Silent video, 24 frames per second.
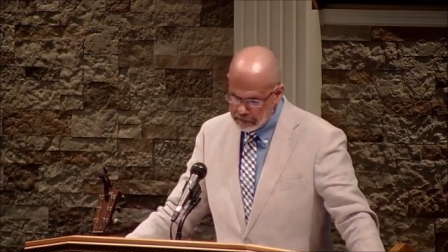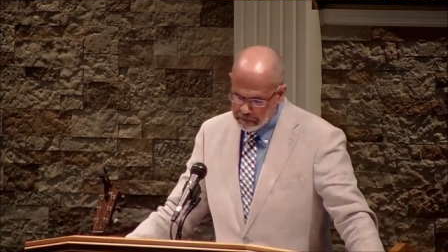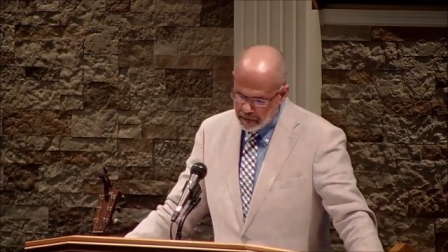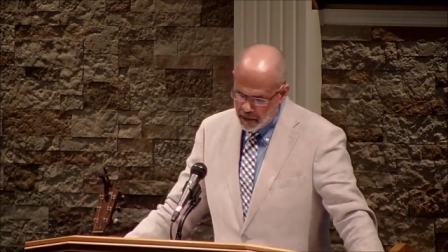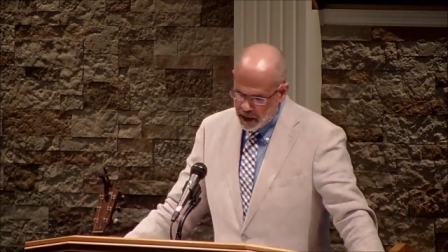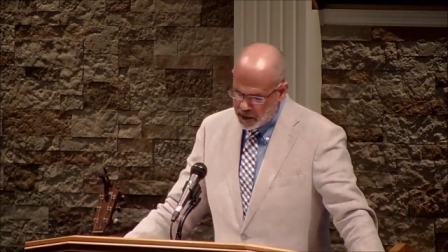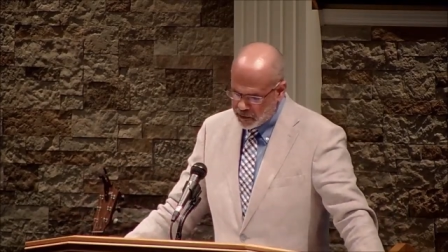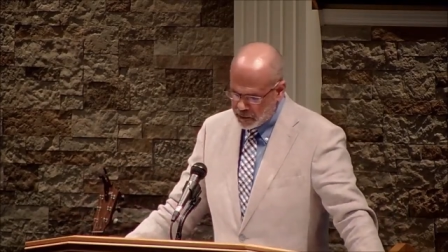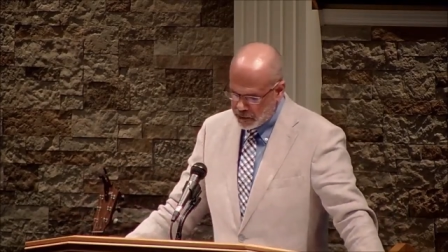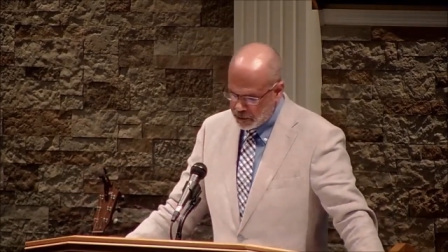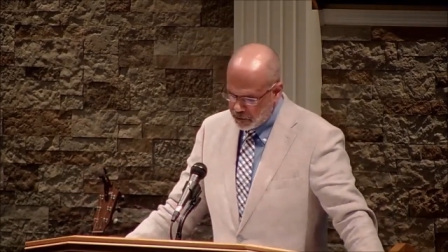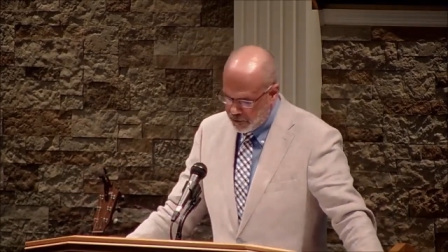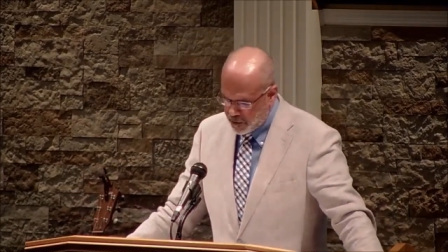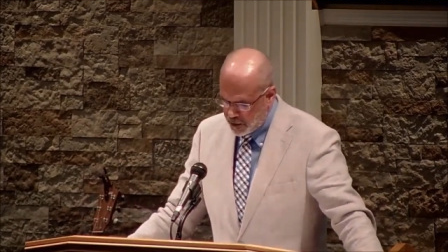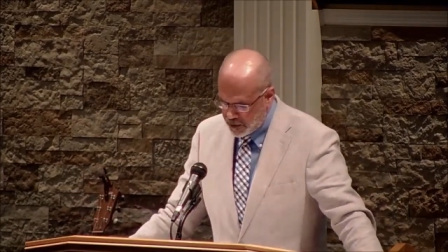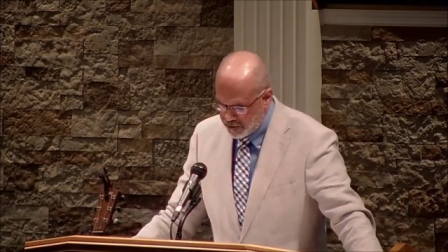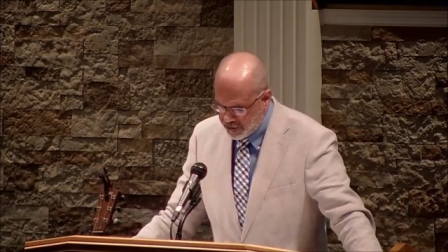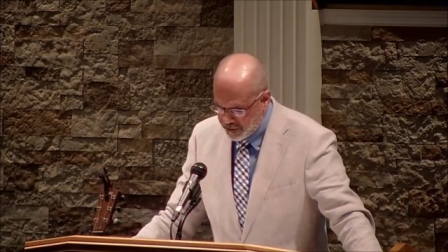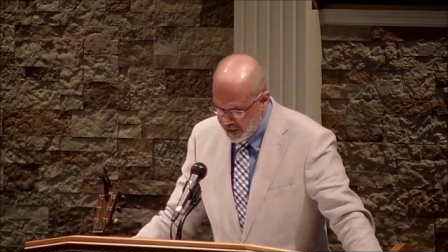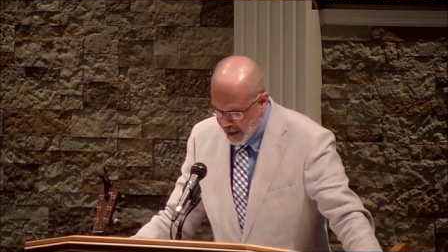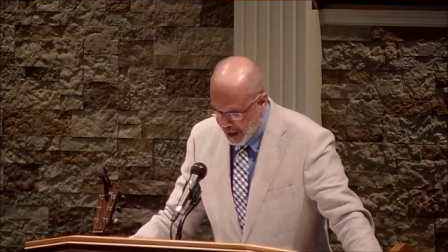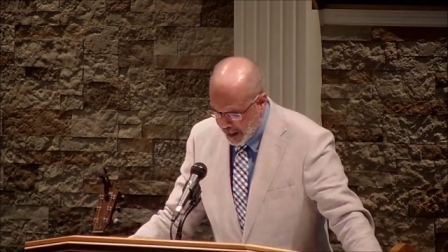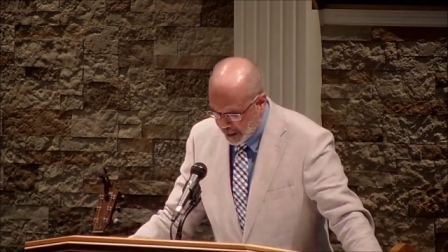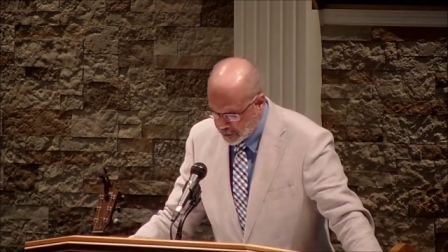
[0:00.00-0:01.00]
This is a fun
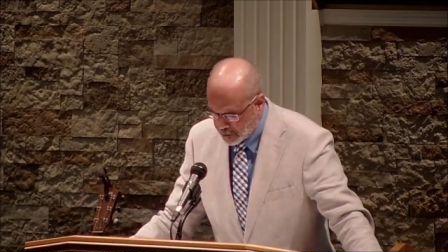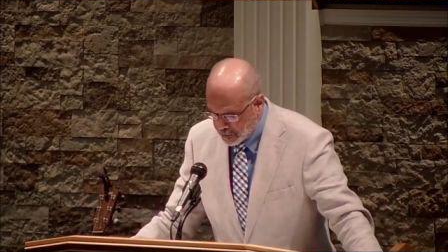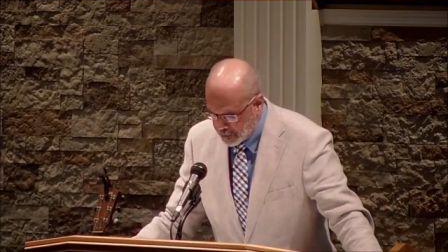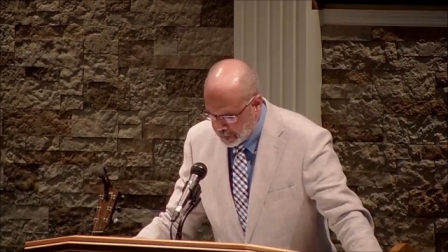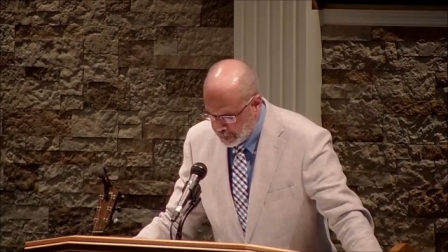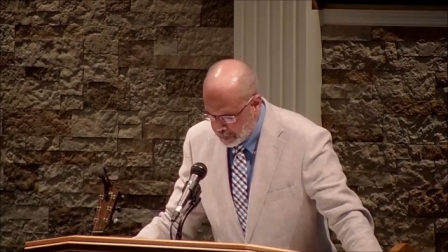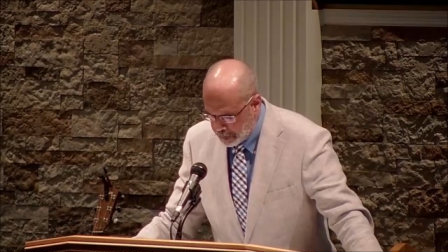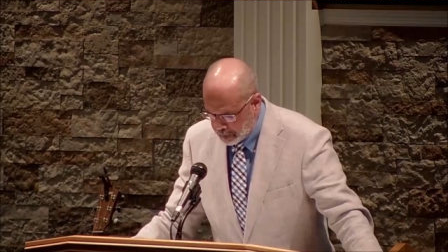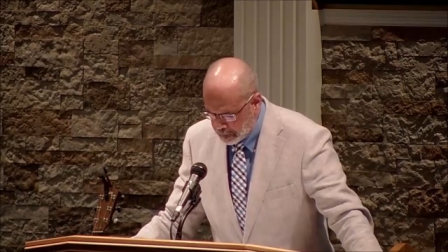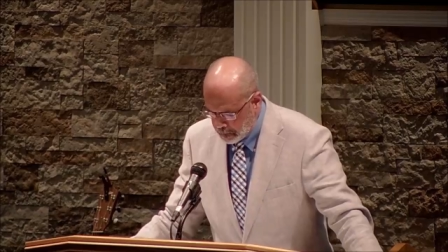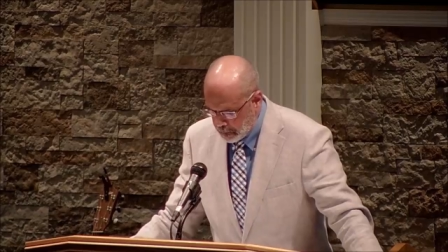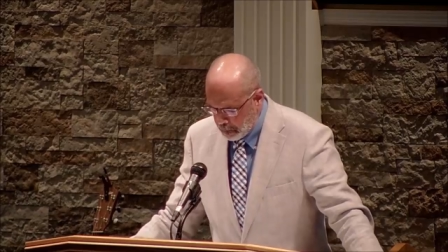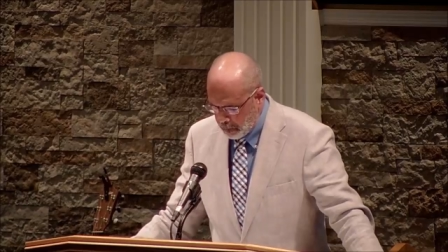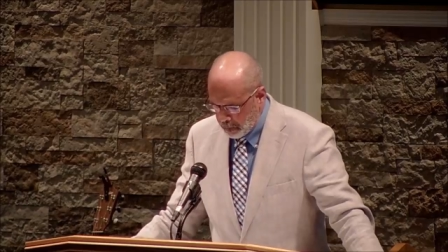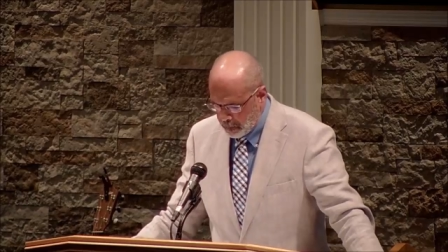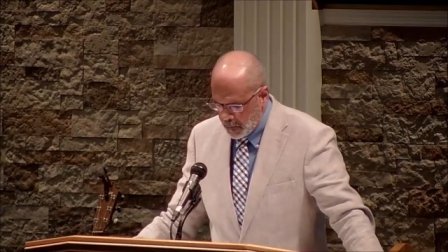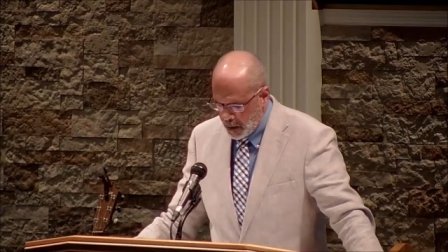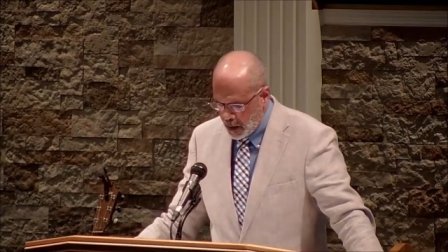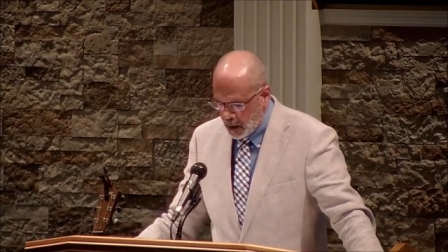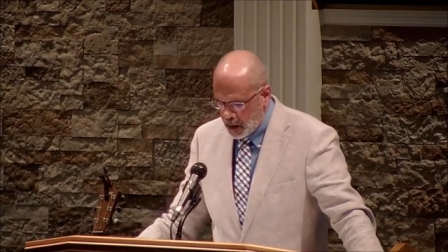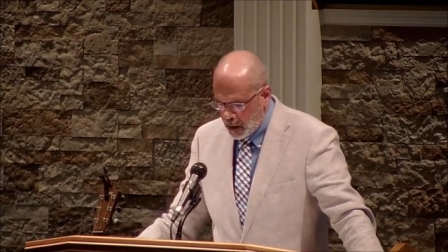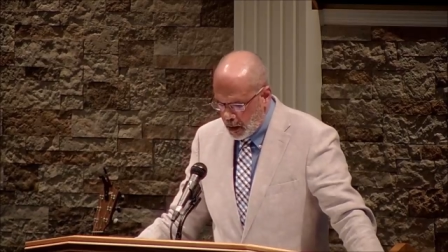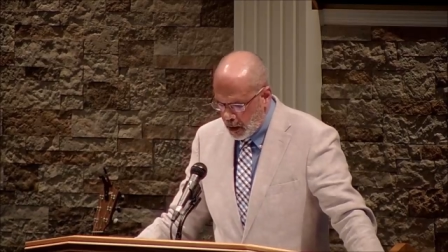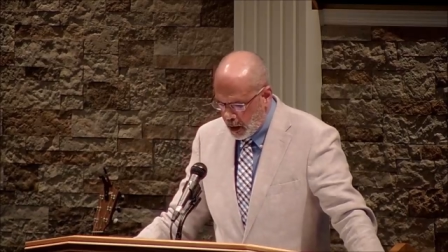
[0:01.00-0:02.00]
fact.
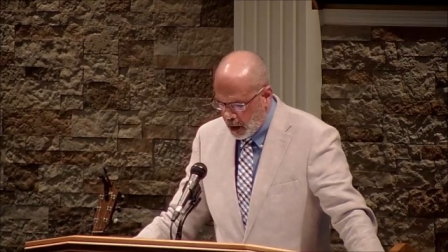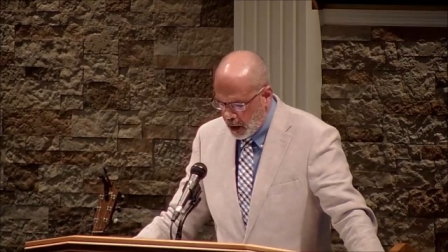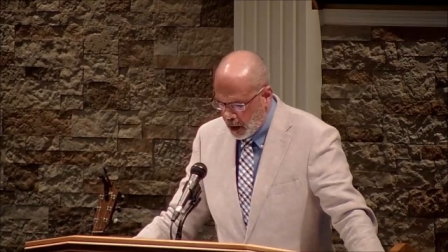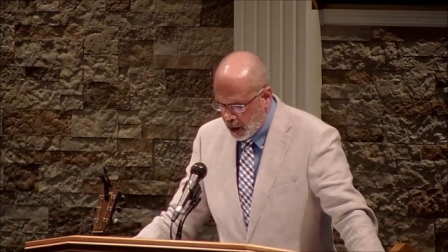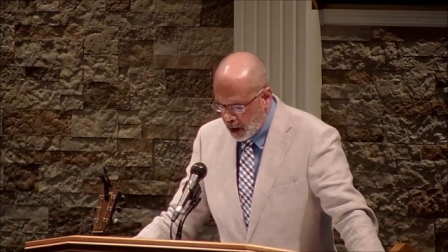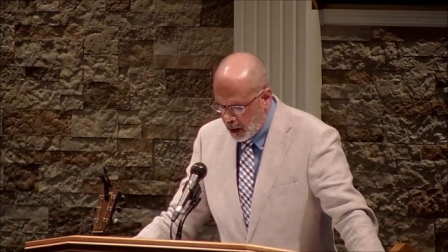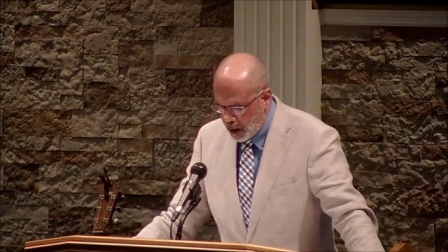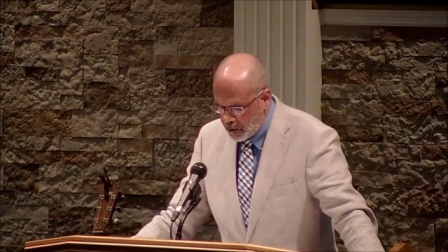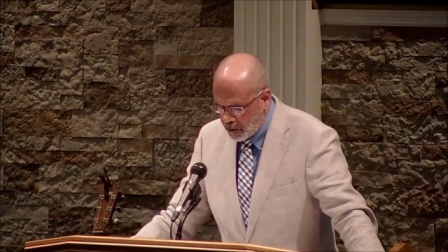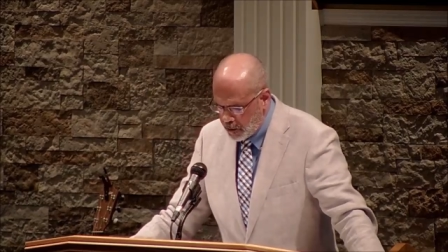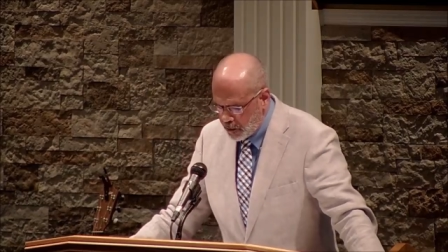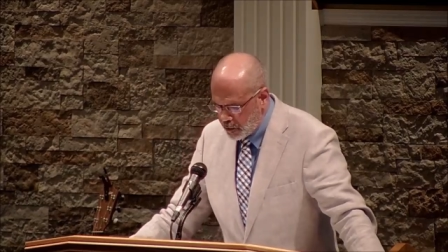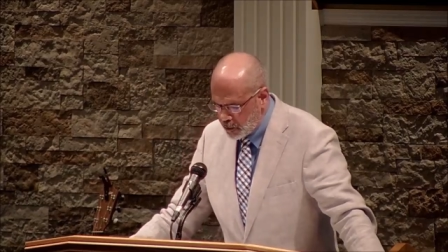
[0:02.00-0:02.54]
Uh,